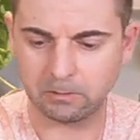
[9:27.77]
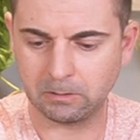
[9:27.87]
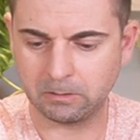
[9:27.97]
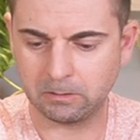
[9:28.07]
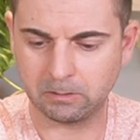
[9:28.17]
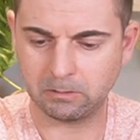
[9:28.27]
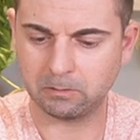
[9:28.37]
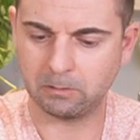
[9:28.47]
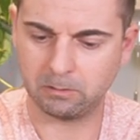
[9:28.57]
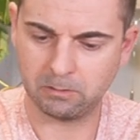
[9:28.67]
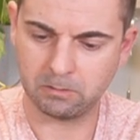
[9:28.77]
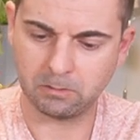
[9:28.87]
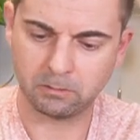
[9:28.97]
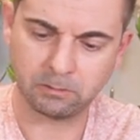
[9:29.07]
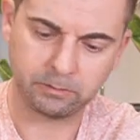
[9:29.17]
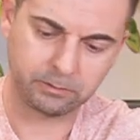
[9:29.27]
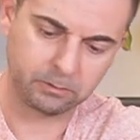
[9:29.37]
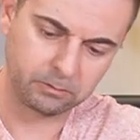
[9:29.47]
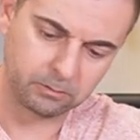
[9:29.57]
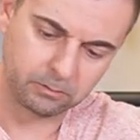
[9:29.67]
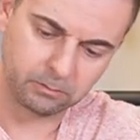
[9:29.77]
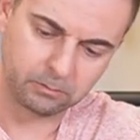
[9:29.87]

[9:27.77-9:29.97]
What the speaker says: (no one is talking)